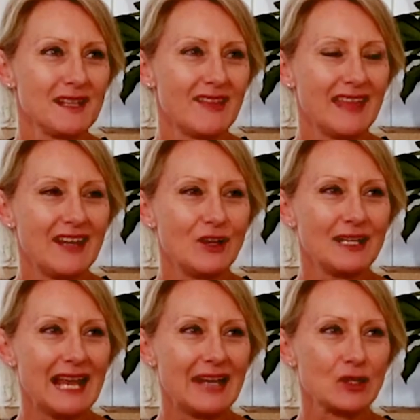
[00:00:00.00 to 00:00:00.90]
they don't
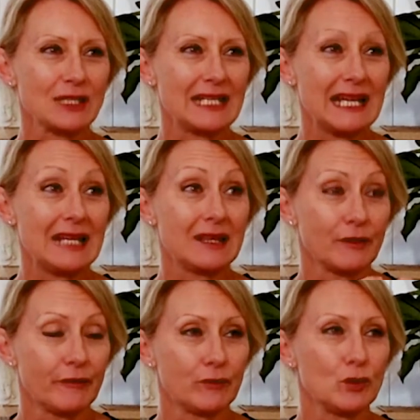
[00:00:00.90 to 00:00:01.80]
actually eat the
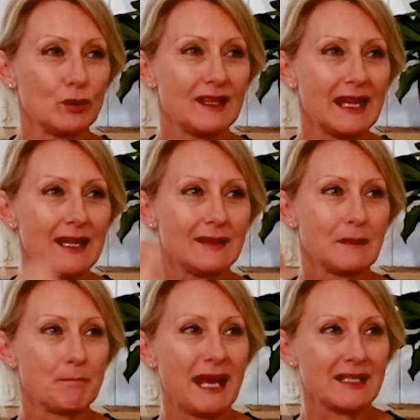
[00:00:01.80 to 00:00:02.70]
food, they eat the
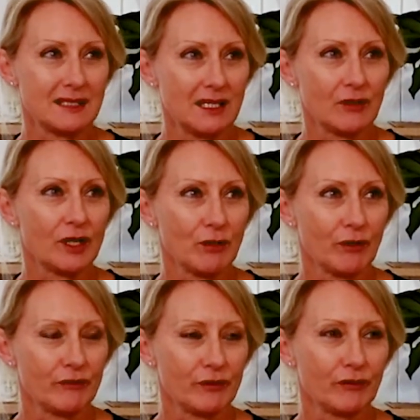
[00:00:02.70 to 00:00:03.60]
bacteria off
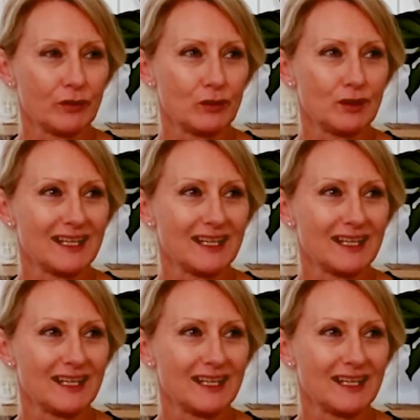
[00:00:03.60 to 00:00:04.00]
the food.